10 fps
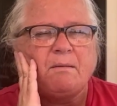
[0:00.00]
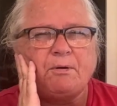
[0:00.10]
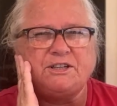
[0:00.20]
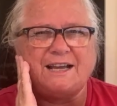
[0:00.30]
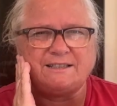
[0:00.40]

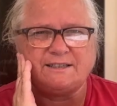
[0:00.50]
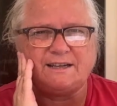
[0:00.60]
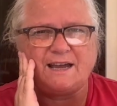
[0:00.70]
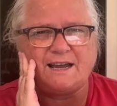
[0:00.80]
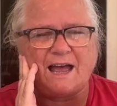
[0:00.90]
But
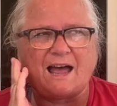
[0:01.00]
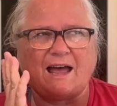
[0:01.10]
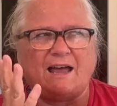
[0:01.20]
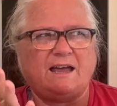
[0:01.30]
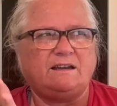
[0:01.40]
yesterday
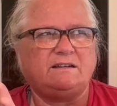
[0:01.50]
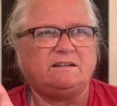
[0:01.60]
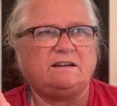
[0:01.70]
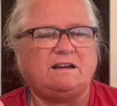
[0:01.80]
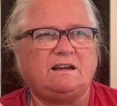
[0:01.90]
and
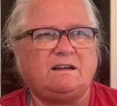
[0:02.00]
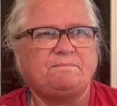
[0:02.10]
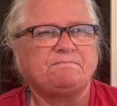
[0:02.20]
4